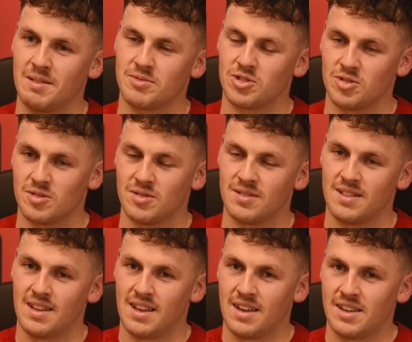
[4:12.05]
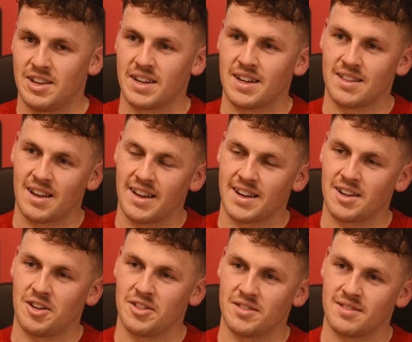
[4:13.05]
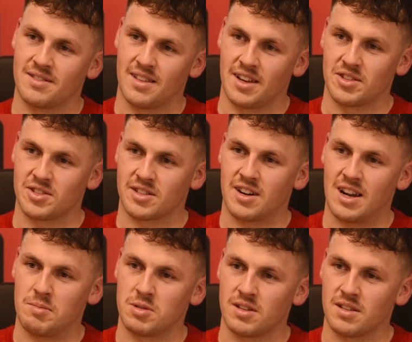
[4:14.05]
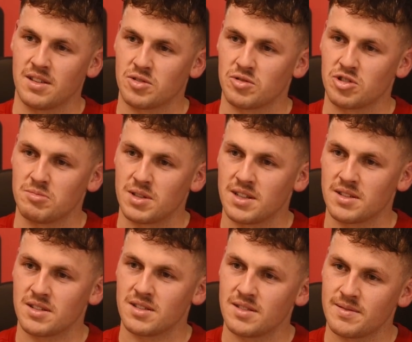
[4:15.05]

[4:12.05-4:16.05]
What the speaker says: So you can get the link on the Instagram and the social medias.